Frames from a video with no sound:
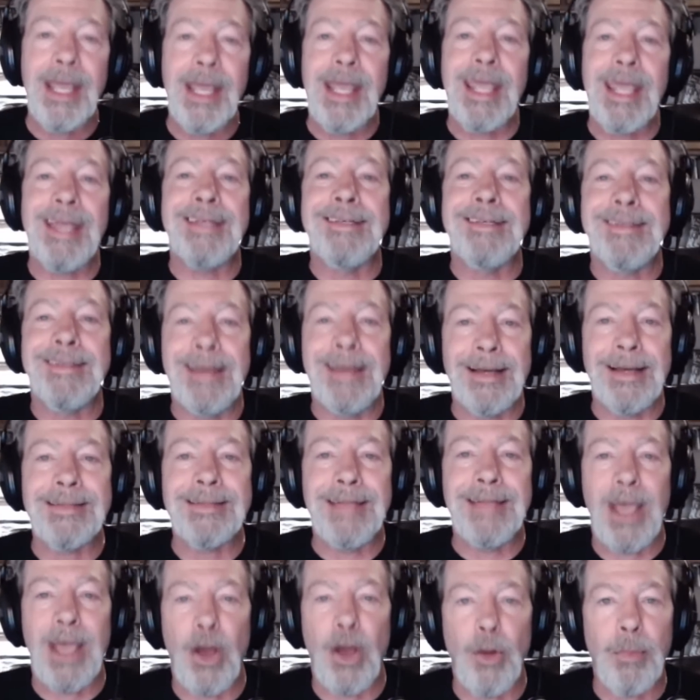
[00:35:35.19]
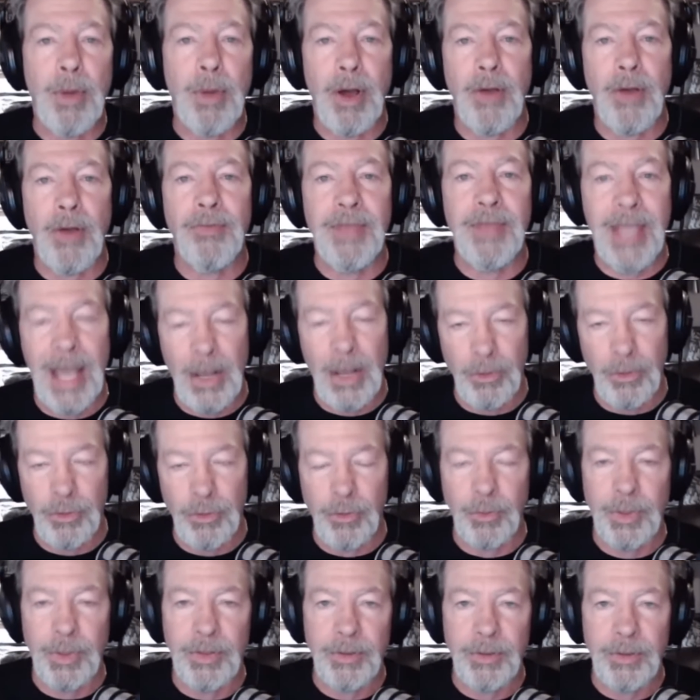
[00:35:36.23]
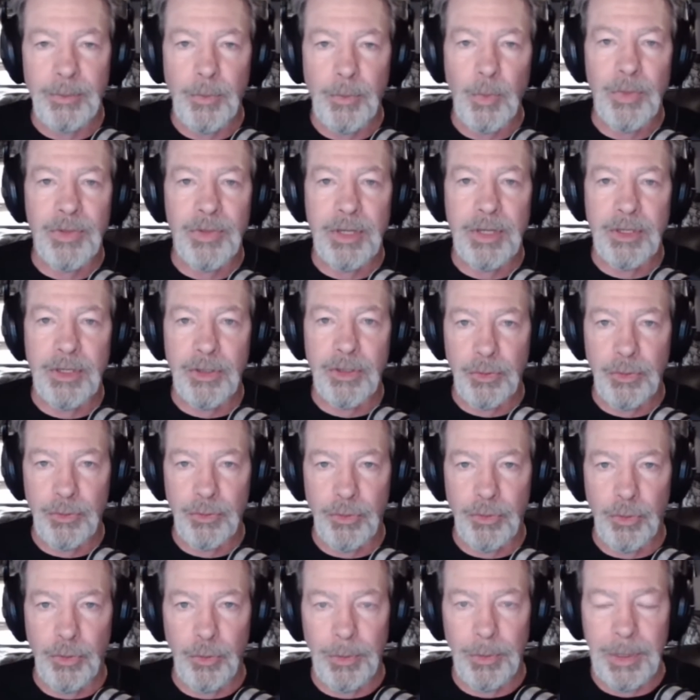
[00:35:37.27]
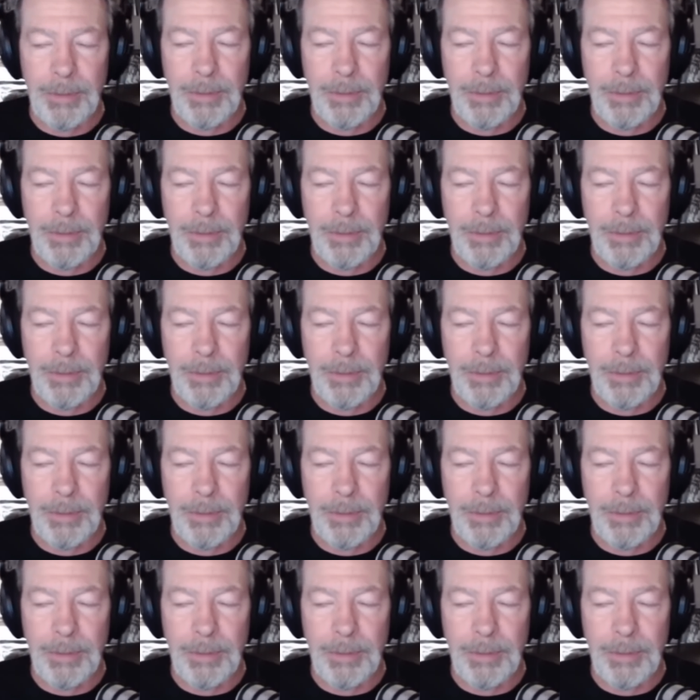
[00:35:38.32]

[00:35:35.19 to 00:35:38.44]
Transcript: It does help the algorithm within YouTube.